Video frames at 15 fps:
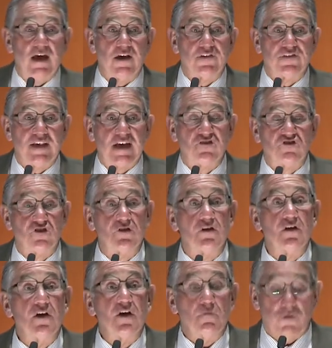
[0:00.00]
section
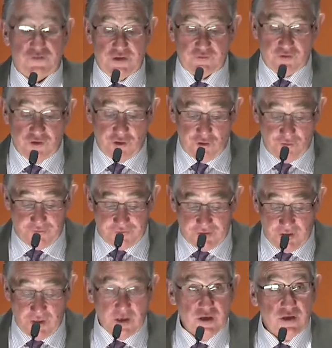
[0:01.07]
was introduced
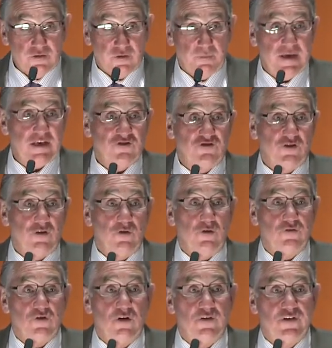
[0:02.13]
to make sure
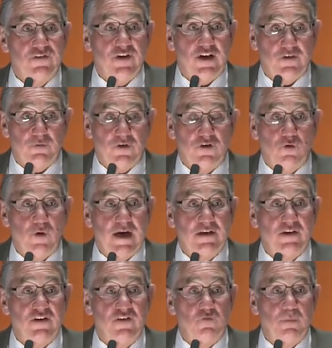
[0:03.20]
those oversights were corrected
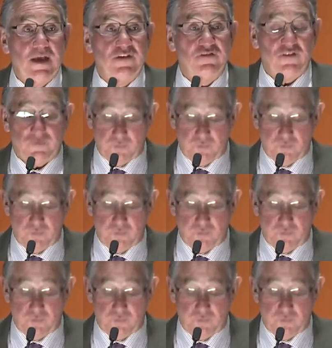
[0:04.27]
as best as